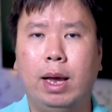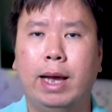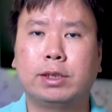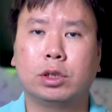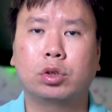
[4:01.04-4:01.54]

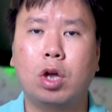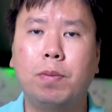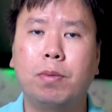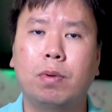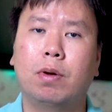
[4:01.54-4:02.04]
At the
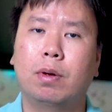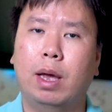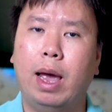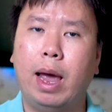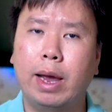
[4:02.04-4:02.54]
top
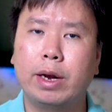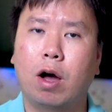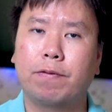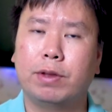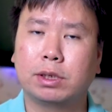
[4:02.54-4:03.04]
end
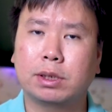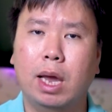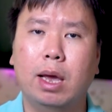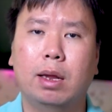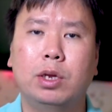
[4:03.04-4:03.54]
of the
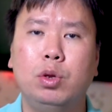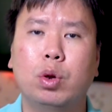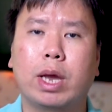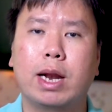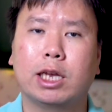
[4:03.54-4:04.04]
scale, you
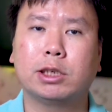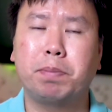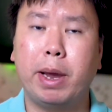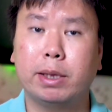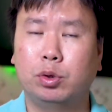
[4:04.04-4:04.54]
can
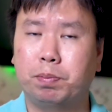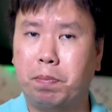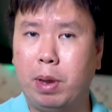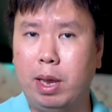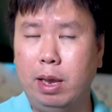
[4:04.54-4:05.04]
expect to
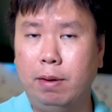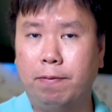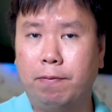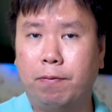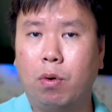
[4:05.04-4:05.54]
pay
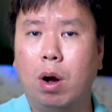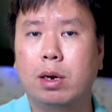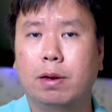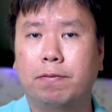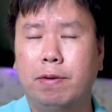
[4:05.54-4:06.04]

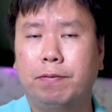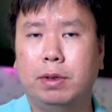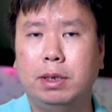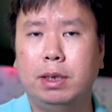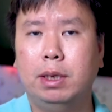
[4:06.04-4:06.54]

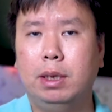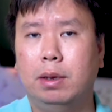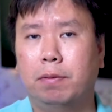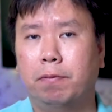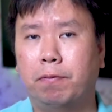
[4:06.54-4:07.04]
$450,
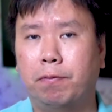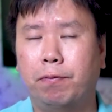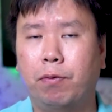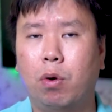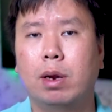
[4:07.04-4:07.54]

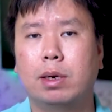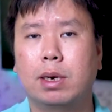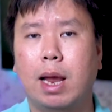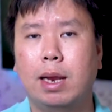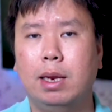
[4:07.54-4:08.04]

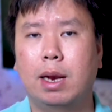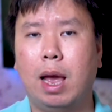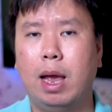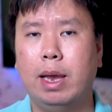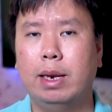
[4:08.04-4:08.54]

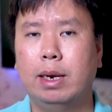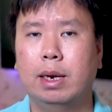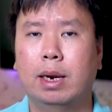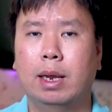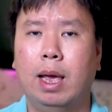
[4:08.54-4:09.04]
$499,
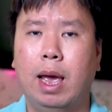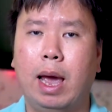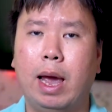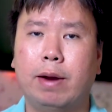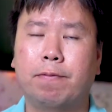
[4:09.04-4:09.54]

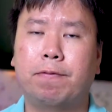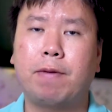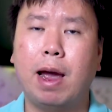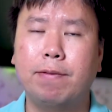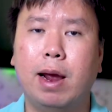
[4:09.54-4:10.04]
and
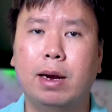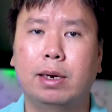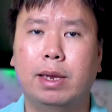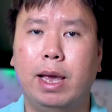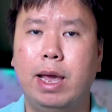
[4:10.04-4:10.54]

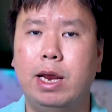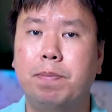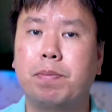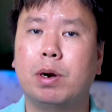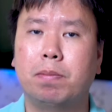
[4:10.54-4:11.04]
$580
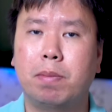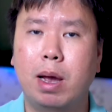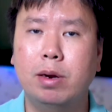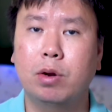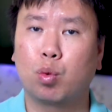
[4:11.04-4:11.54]
per
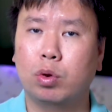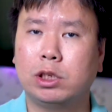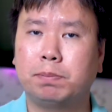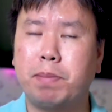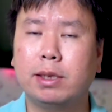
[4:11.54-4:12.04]
month,
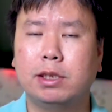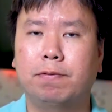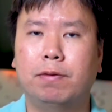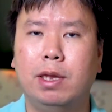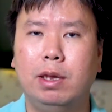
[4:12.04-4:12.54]

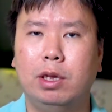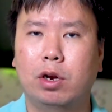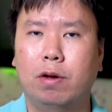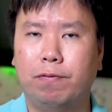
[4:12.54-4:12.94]
respectively.